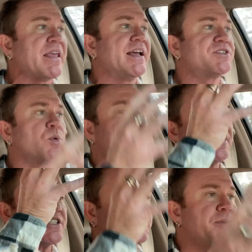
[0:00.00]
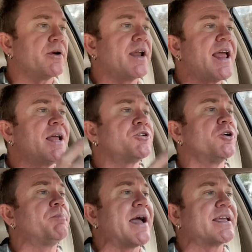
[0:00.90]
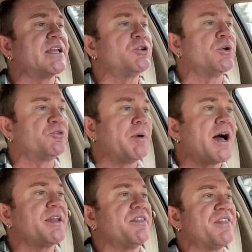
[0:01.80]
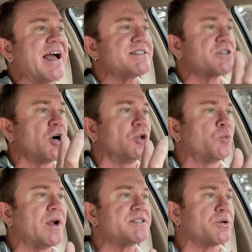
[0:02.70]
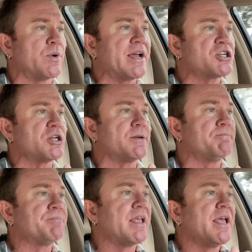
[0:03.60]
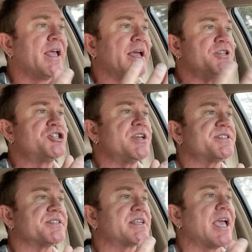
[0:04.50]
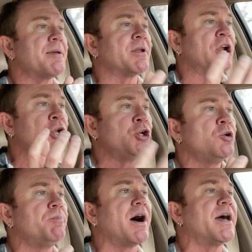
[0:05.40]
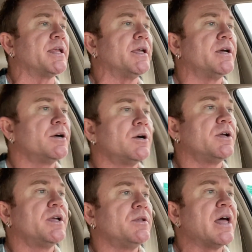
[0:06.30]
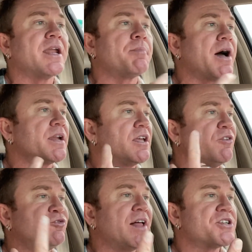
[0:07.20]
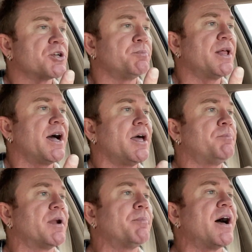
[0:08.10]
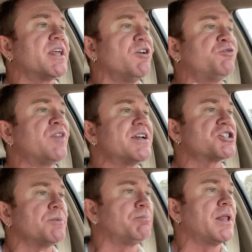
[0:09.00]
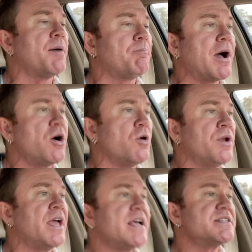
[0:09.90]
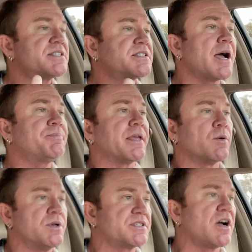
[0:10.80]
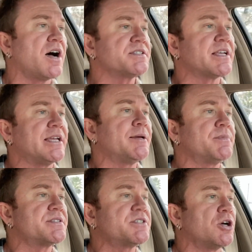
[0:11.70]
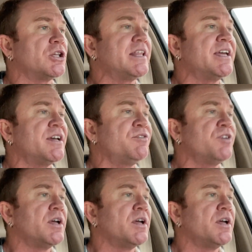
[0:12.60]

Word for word: It's when his spirit entered back into his body. That's called resurrection. And Jesus came in a new body, not a body of flesh and blood, but a body of flesh and blood, bone. Something was causing him to still live